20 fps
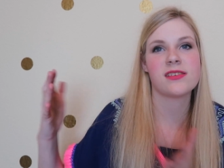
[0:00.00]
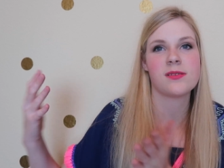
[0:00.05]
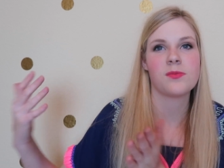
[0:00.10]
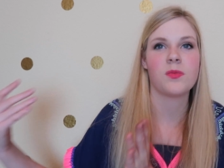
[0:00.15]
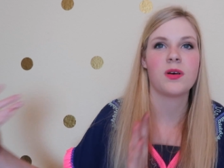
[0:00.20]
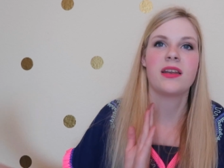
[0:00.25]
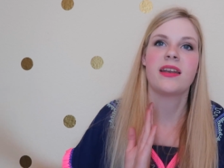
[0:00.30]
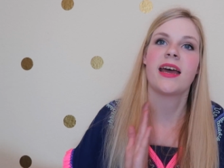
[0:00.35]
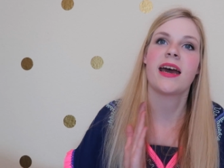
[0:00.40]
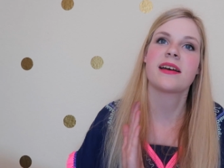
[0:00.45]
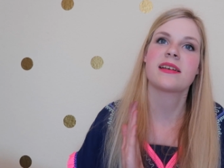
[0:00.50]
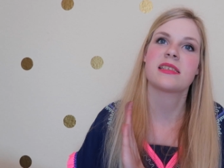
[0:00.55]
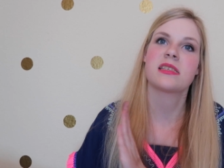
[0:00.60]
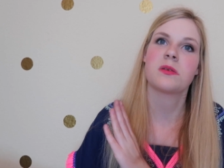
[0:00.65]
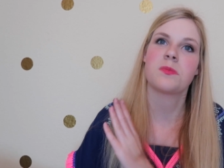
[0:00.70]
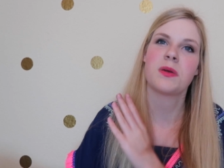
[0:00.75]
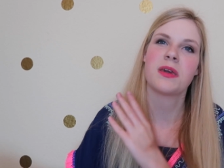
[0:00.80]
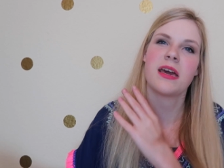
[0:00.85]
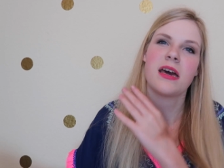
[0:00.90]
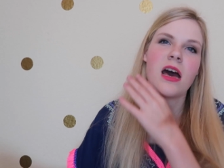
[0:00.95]
someone next
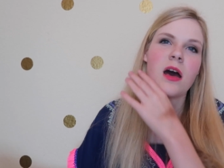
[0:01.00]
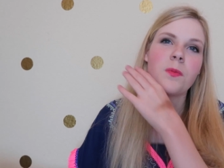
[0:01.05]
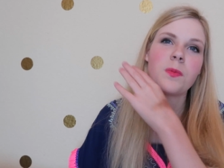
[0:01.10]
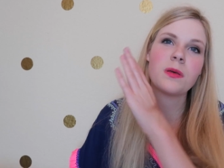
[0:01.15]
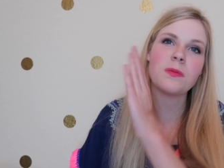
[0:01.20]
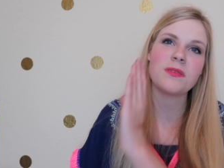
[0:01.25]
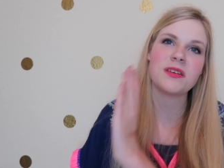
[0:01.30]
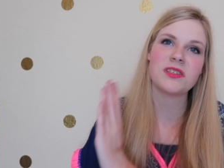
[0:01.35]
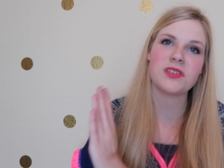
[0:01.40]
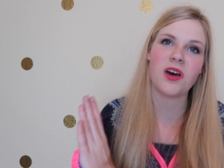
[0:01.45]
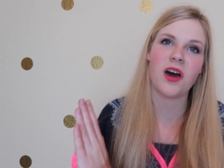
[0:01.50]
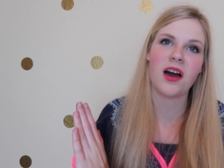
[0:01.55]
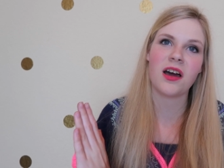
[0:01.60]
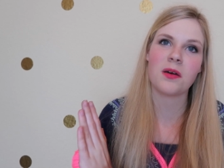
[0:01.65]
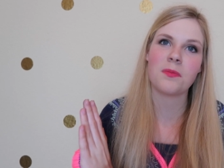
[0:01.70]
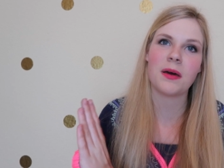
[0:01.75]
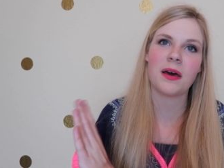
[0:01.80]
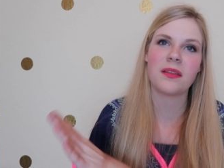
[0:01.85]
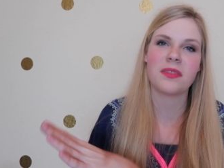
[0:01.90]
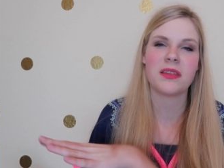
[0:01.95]
to me helping me
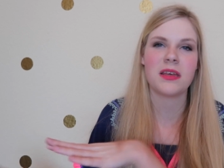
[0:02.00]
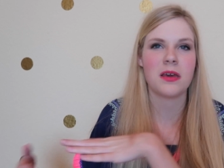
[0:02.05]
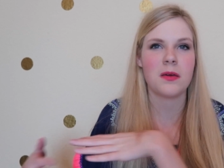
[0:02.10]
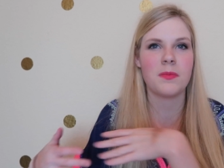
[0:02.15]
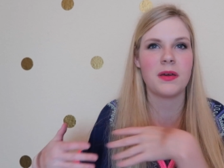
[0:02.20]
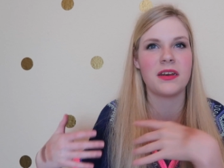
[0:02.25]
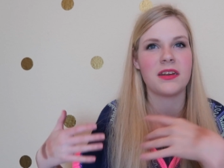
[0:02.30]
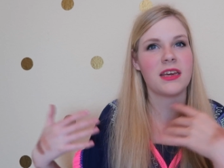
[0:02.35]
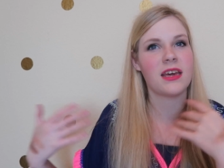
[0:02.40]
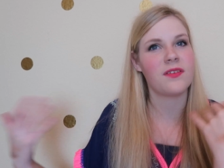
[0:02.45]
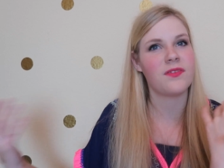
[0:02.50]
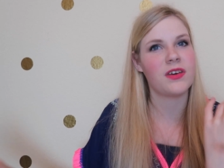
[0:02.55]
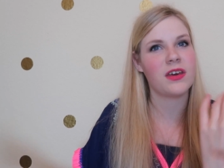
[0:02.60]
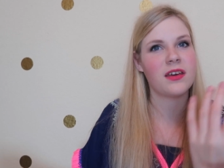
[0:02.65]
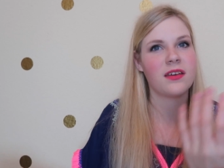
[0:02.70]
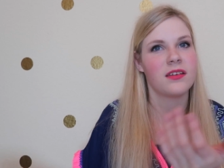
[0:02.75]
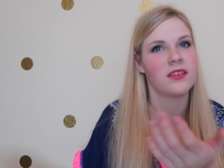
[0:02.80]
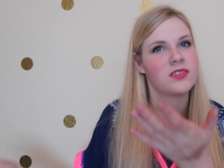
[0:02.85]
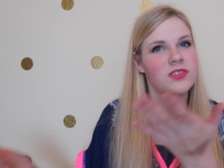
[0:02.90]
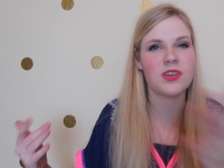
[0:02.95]
talk about them and
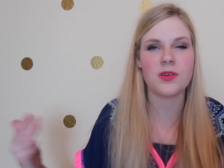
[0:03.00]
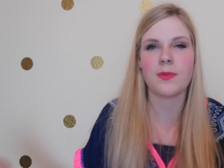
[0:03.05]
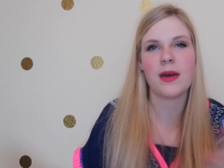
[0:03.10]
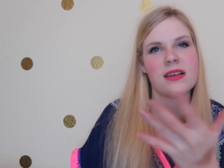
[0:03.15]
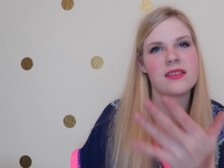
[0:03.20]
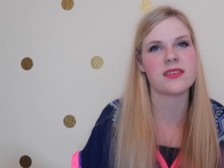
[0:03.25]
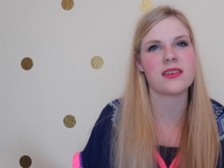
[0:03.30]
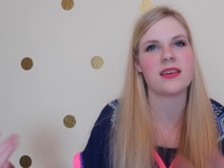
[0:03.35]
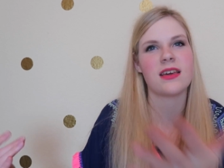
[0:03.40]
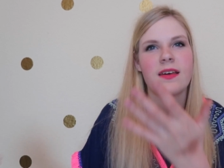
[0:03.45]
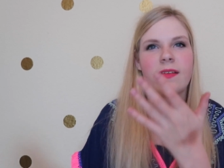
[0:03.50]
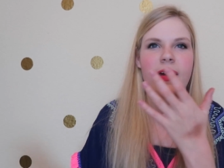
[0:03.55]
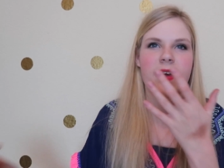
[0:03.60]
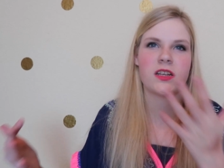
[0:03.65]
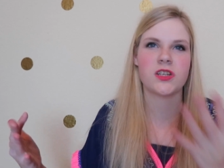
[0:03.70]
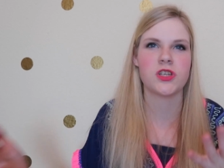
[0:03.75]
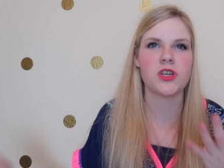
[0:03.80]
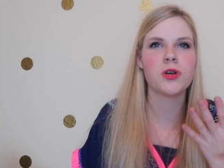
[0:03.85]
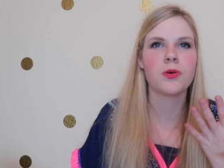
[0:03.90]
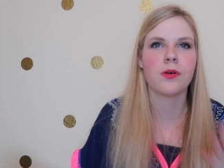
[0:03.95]
giving. So you basically get
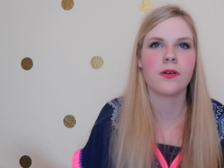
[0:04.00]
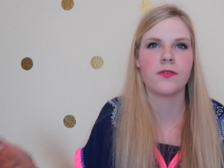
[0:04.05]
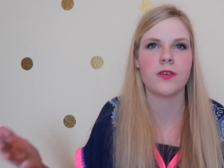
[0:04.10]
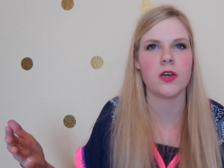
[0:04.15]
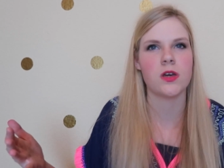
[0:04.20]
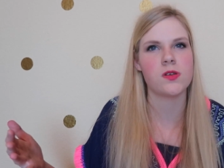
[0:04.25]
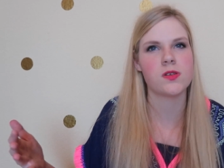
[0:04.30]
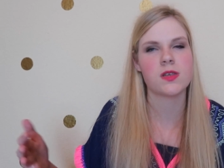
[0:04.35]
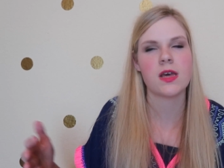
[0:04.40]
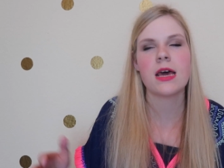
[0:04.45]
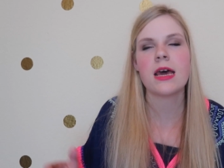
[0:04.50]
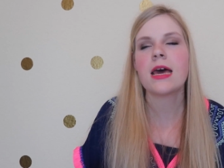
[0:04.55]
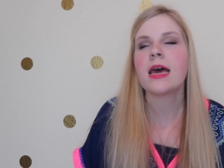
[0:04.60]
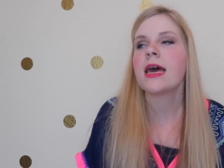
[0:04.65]
like 2 reviews.